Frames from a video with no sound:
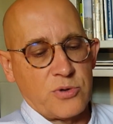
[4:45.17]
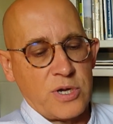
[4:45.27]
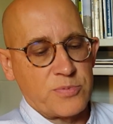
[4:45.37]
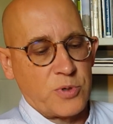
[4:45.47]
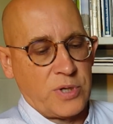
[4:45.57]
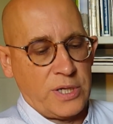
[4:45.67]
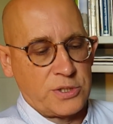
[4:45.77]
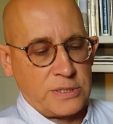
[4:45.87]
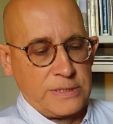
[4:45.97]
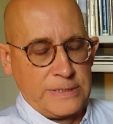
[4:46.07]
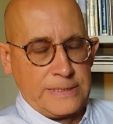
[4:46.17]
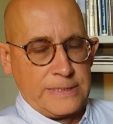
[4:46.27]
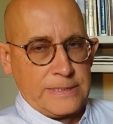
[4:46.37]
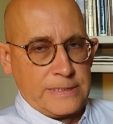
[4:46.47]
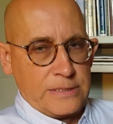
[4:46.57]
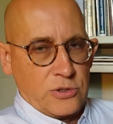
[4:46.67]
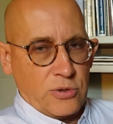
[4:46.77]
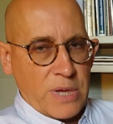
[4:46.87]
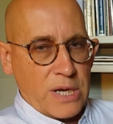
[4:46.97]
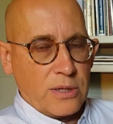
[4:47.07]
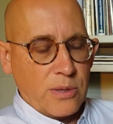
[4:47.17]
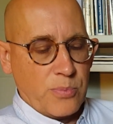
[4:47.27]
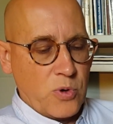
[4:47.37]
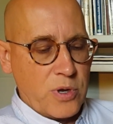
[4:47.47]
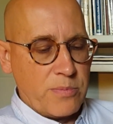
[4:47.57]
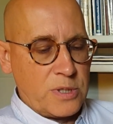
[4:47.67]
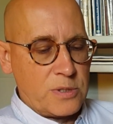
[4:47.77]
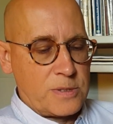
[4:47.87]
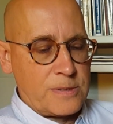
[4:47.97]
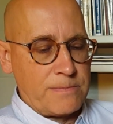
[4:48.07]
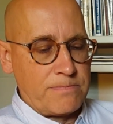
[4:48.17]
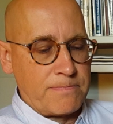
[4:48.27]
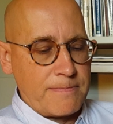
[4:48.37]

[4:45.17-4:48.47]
transportation to medical appointments,